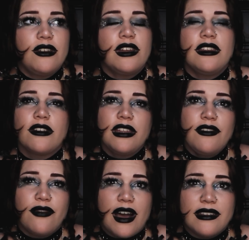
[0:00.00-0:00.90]
You can
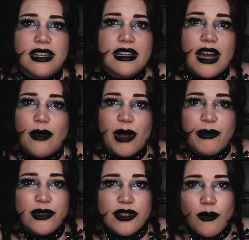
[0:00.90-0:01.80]
literally find like
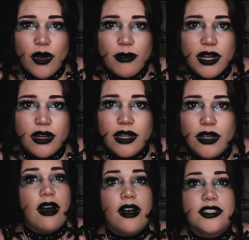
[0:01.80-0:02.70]
combat boots at Walmart.
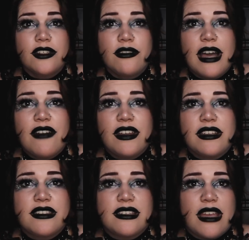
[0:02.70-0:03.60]
Also
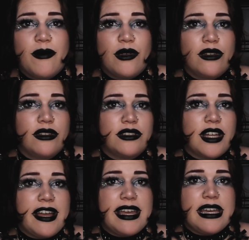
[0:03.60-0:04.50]
having a staple
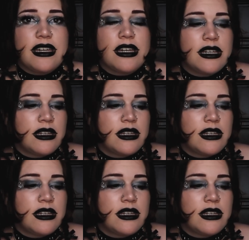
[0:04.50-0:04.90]
like